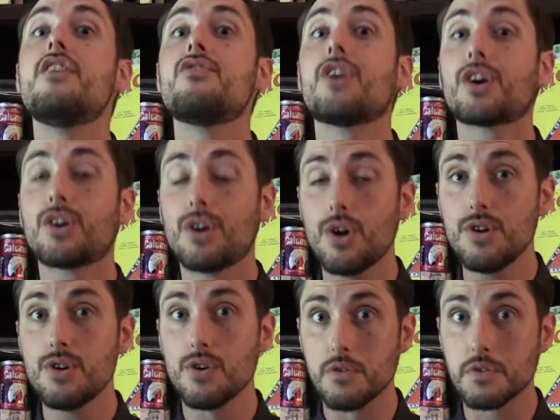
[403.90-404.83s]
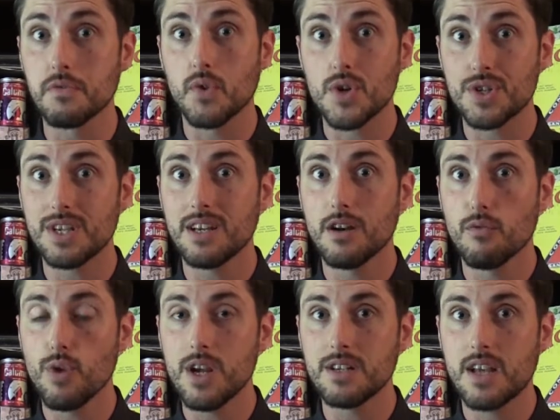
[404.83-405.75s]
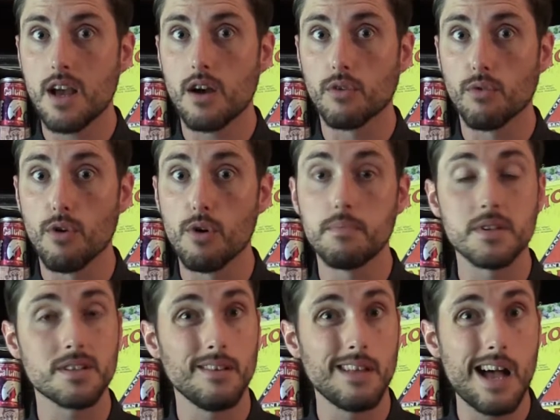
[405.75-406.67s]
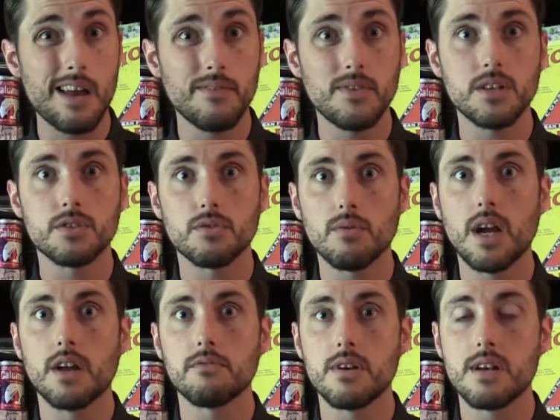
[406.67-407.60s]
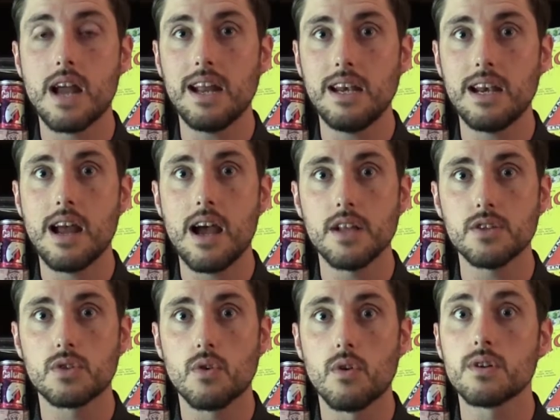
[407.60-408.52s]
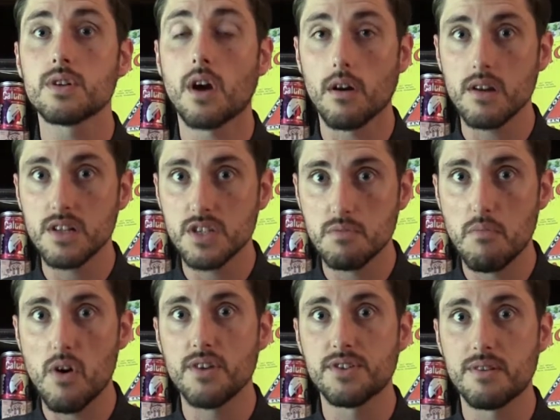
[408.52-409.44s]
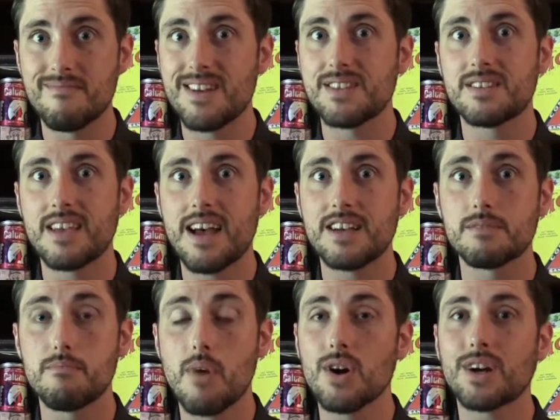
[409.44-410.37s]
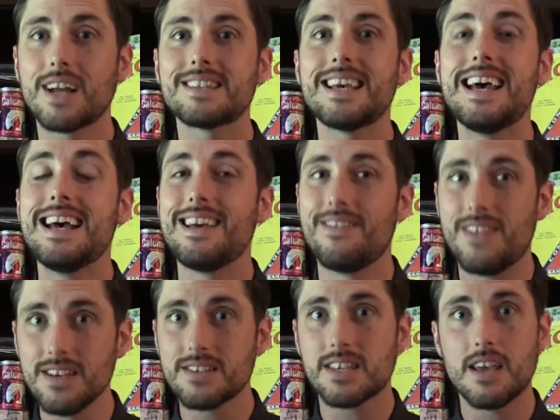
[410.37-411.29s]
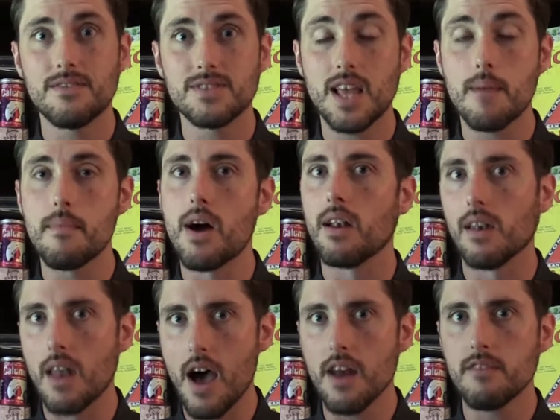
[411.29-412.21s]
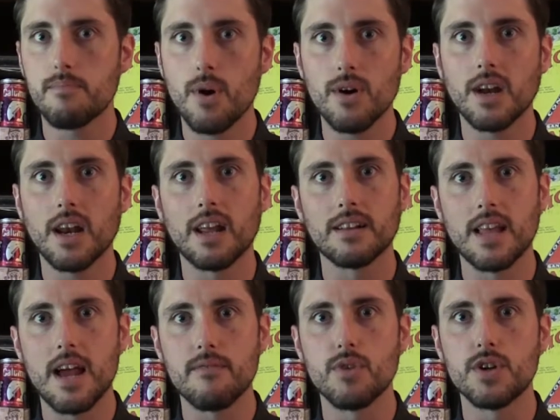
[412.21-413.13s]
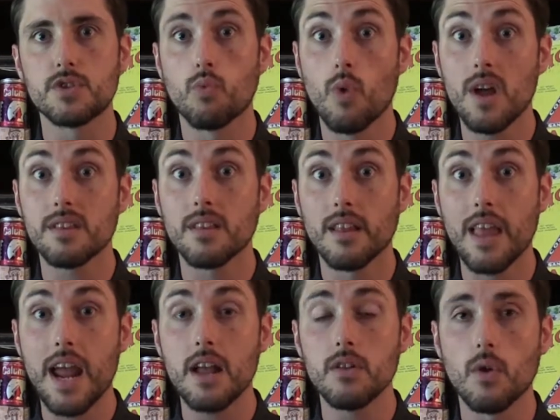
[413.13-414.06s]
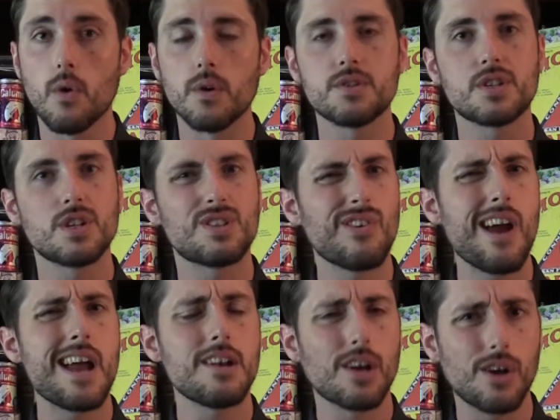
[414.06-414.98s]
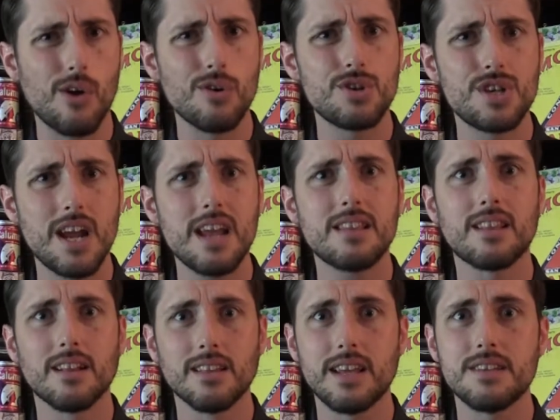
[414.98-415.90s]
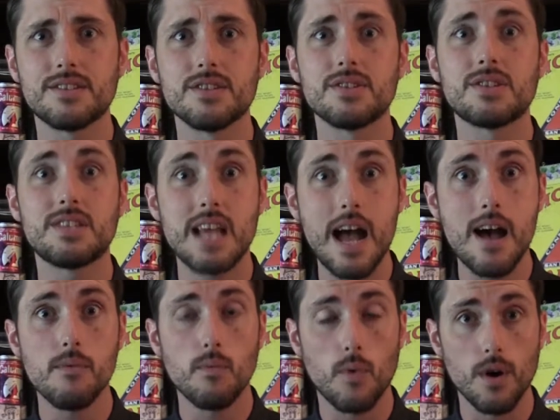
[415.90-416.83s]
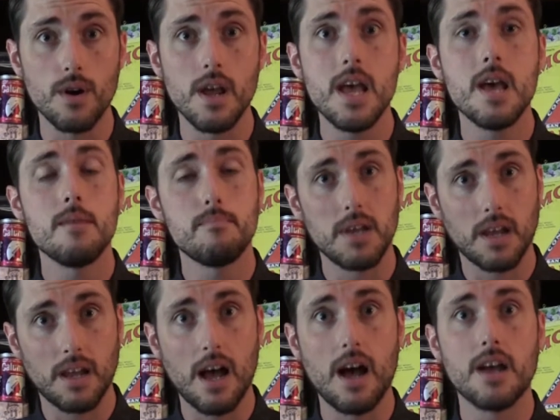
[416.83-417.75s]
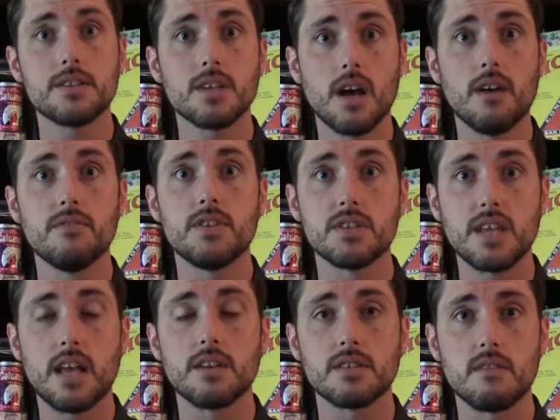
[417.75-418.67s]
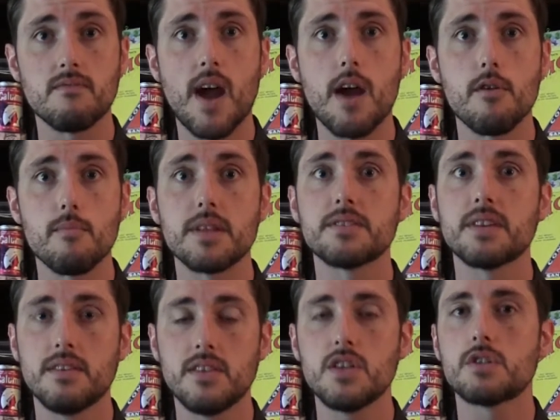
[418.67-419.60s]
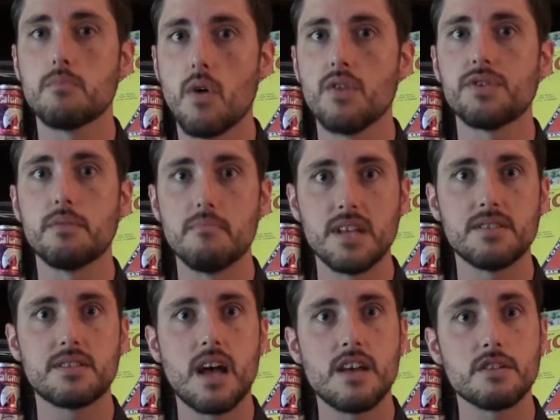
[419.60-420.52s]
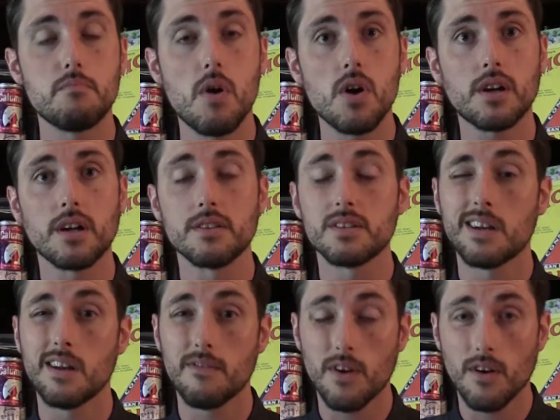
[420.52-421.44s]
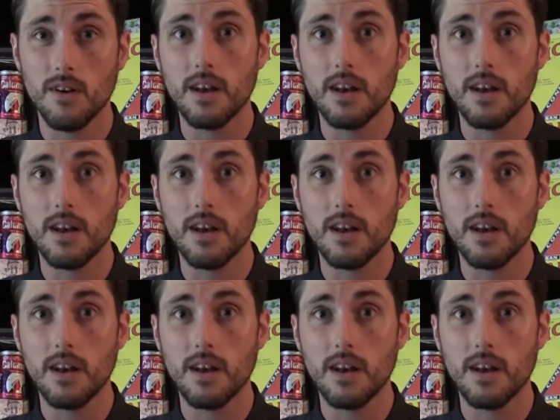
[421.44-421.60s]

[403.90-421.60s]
The good news for Ascena Retail Group is a lot of these 399 stores are in small to mid-sized markets. This gives them a lot of bargaining leverage with landlords to try and negotiate the leases downward because of the sales environments in these small to mid-sized markets. And if you're a